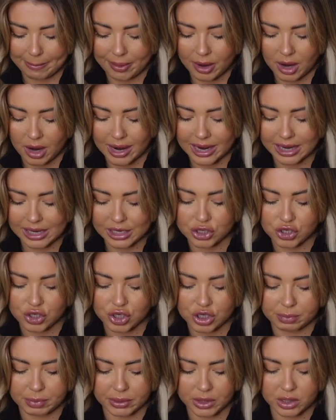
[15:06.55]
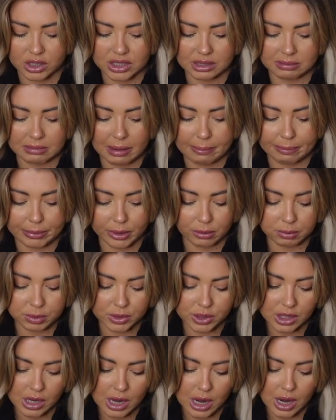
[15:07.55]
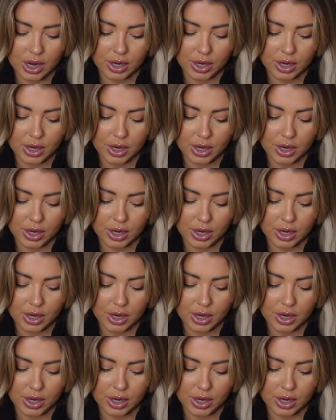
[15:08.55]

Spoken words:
part, is just because of my boobs.